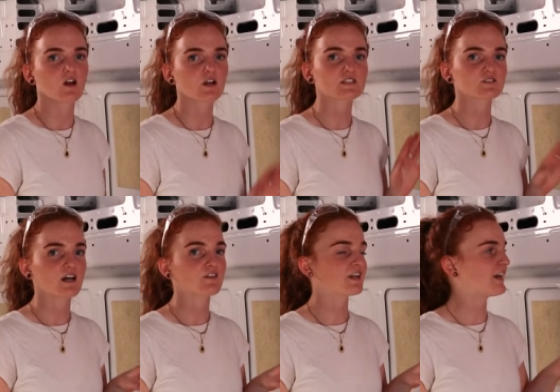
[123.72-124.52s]
Okay, so
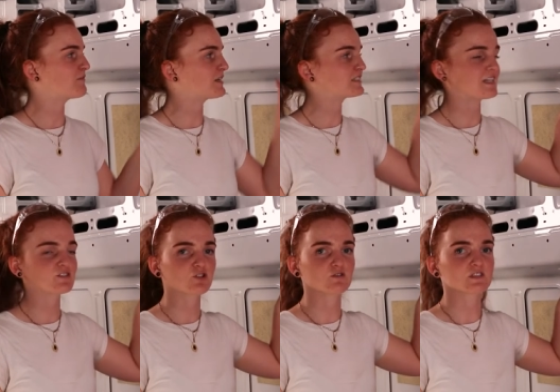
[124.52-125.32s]
now that I have my
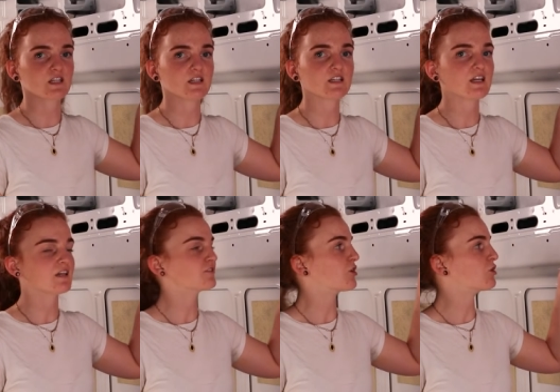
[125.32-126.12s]
set screws in,
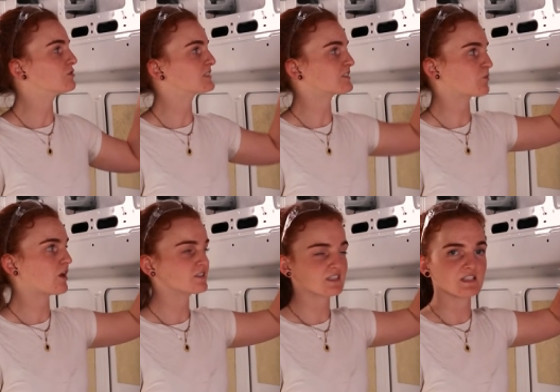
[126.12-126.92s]
those as
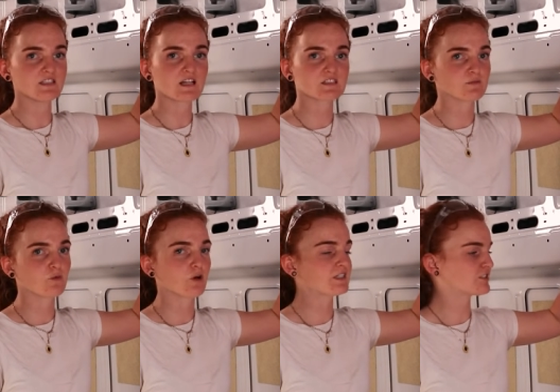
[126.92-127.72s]
well as the indexing
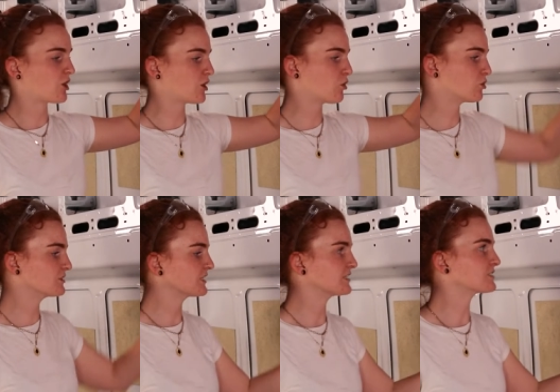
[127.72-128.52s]
points are
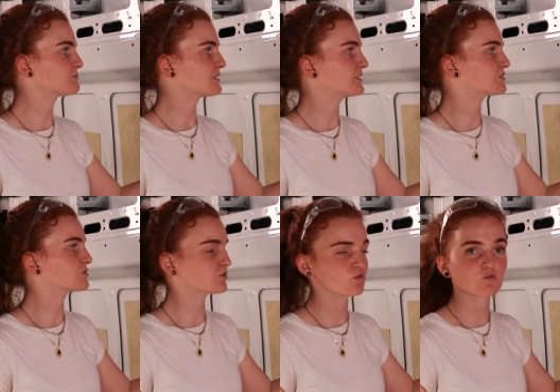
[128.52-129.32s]
holding this
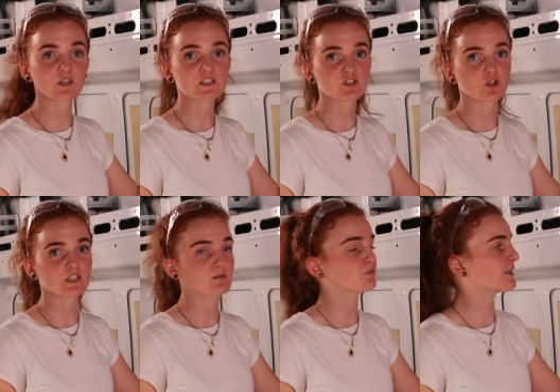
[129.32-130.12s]
piece really
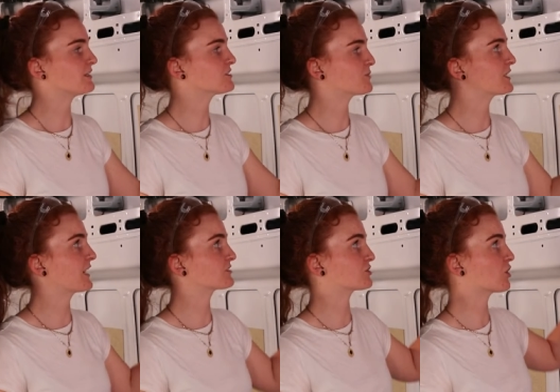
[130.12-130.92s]
sturdy in place so we can
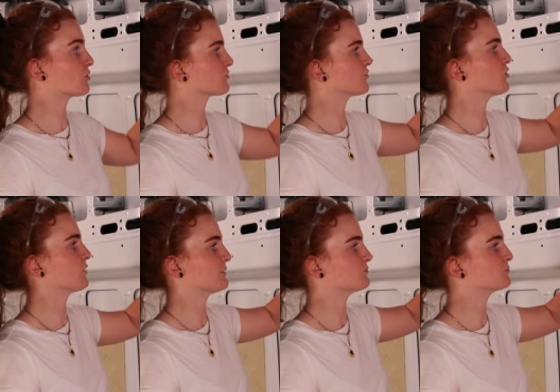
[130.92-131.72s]
actually go through and